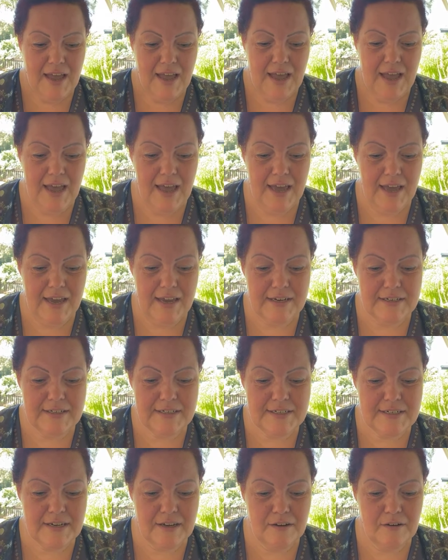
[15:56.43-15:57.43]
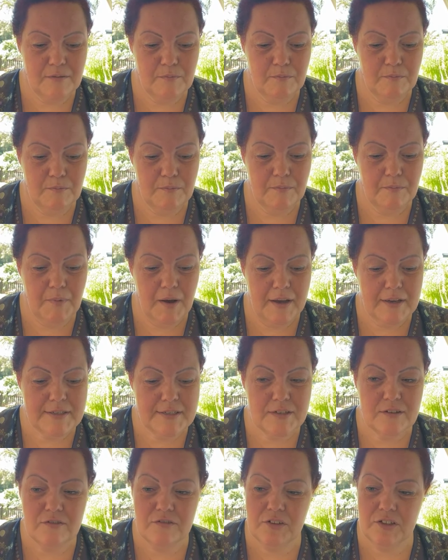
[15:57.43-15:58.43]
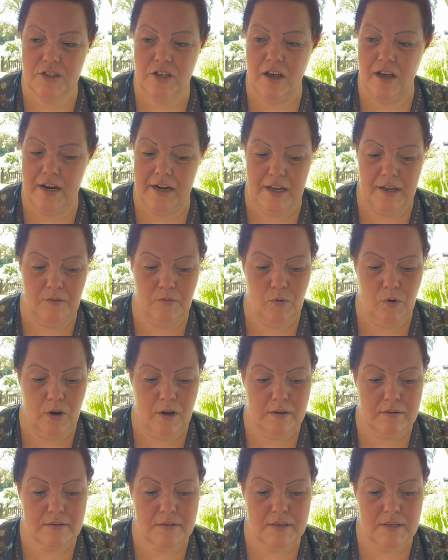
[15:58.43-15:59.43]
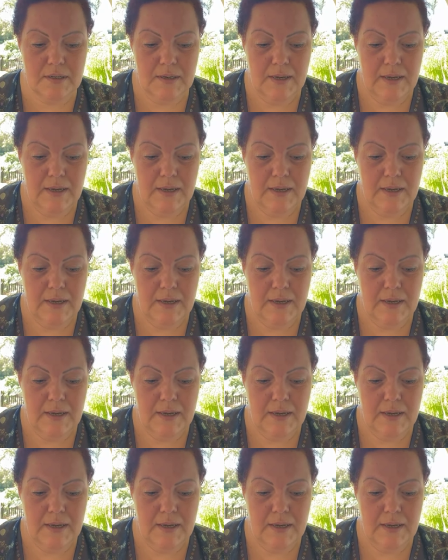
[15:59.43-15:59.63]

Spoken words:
And my silver lining was